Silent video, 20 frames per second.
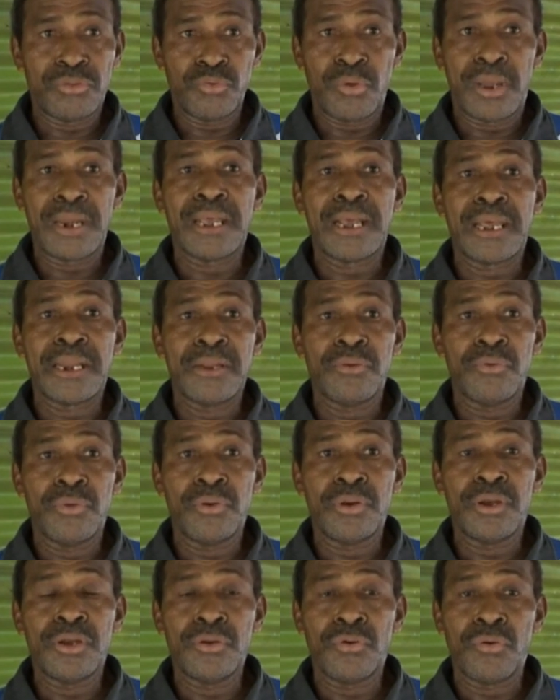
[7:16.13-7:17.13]
This was
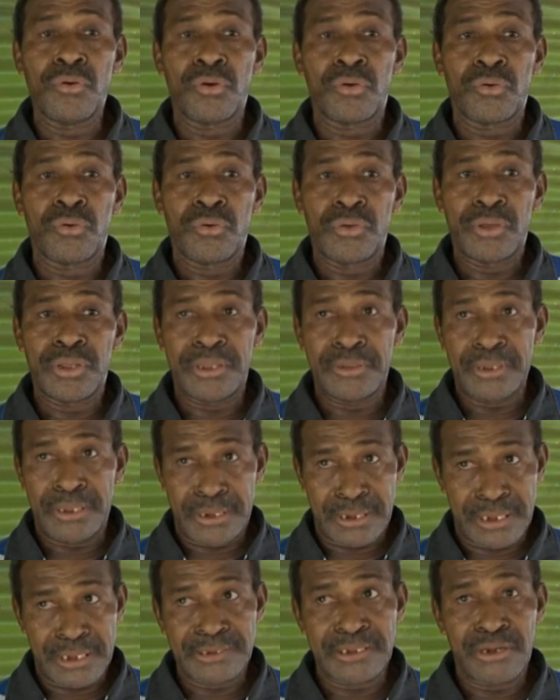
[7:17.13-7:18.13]
one of the villages
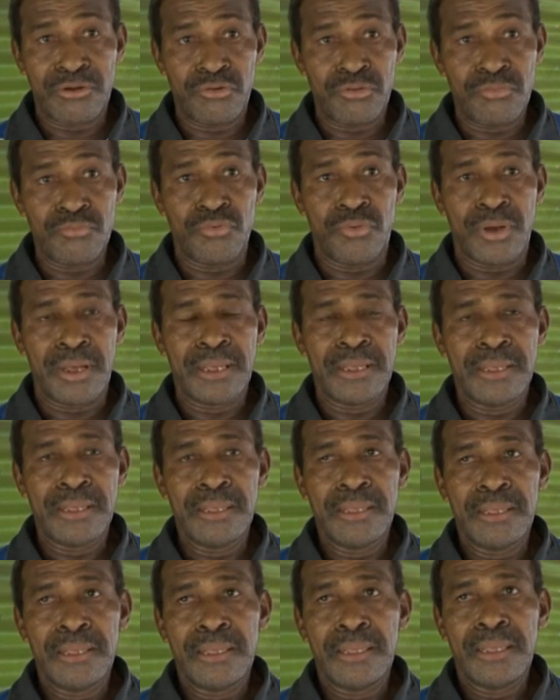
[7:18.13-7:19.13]
in Bua that had a
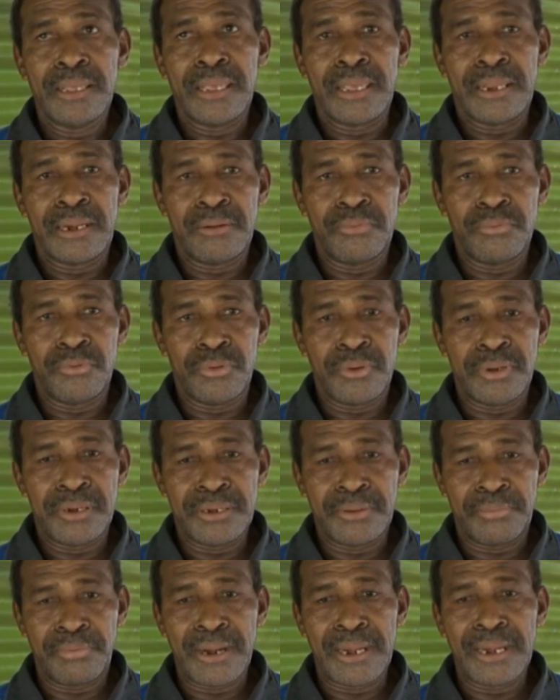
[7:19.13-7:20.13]
typhoid outbreak
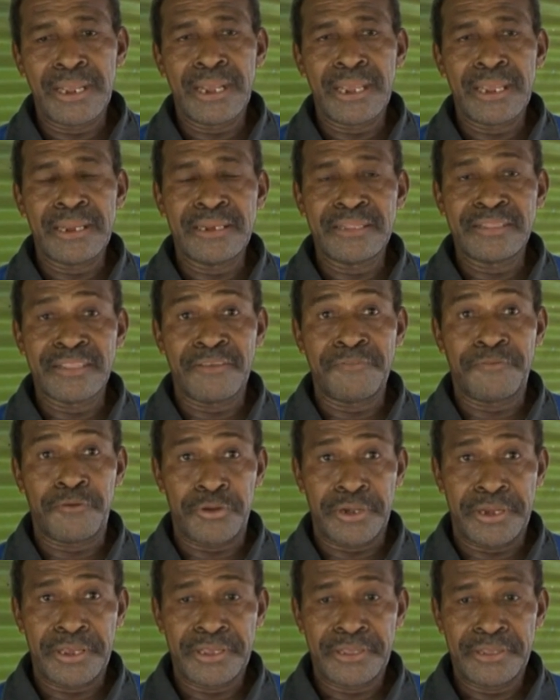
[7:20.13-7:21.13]
several years ago.
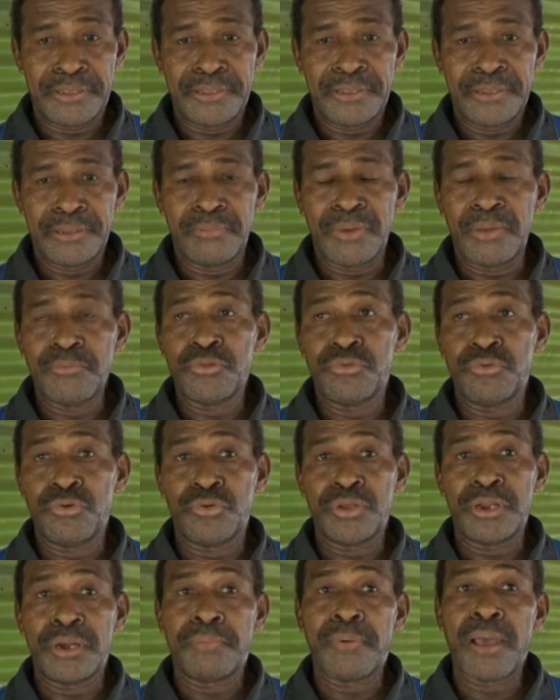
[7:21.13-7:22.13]
The awareness teams
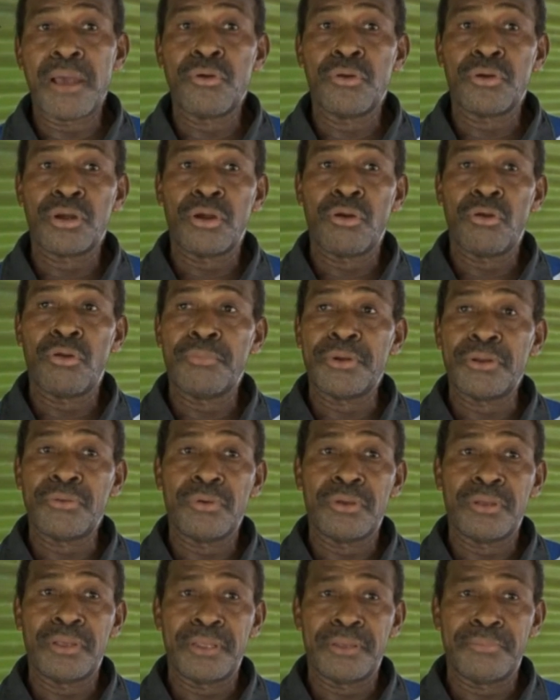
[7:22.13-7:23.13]
have already been
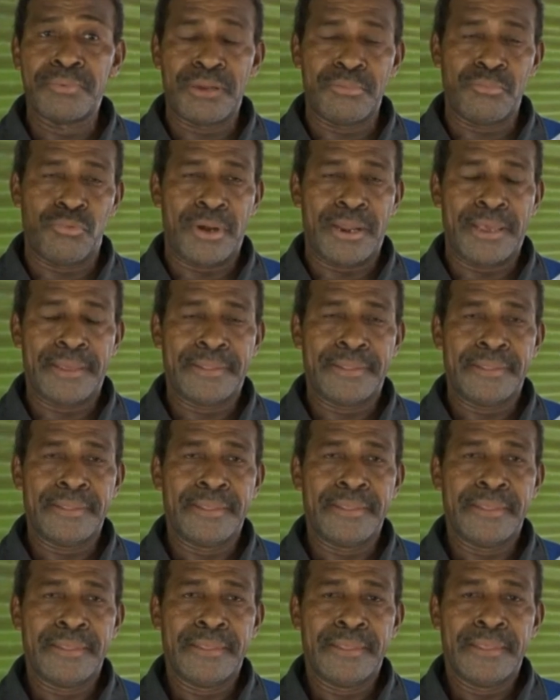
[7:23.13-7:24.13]
here and the
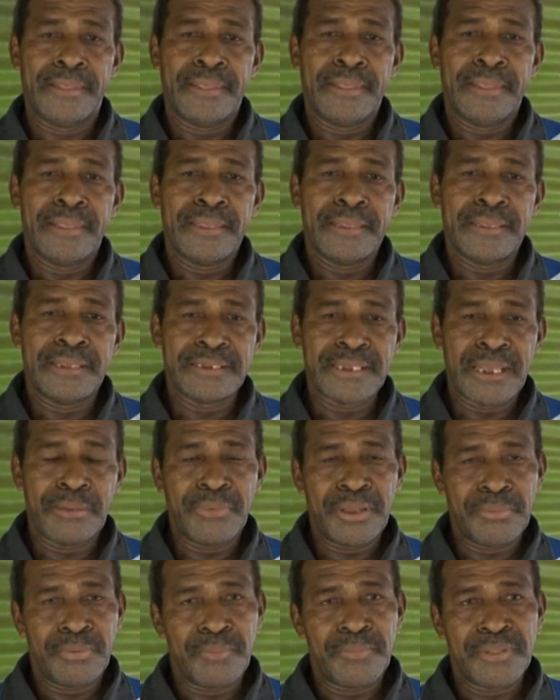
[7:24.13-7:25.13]
villagers know what to do
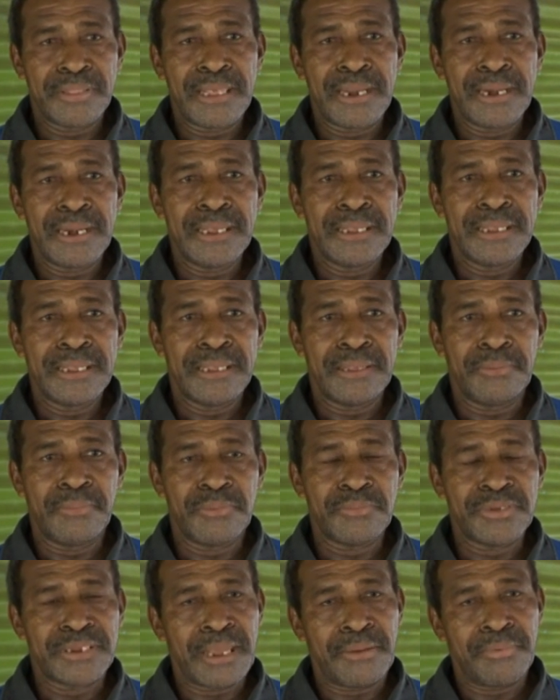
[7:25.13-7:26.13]
and are continuing to
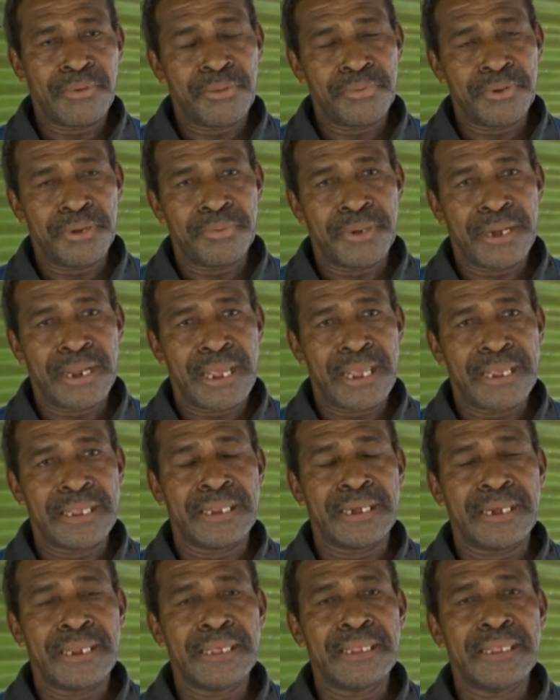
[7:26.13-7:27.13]
clean up our
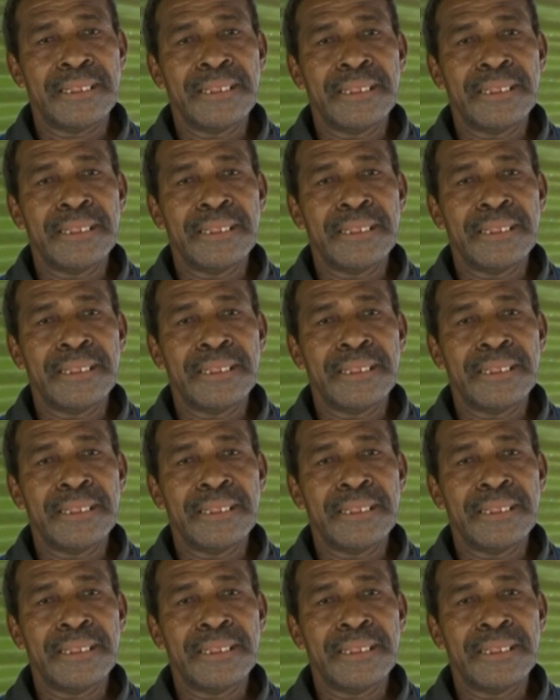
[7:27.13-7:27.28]
village.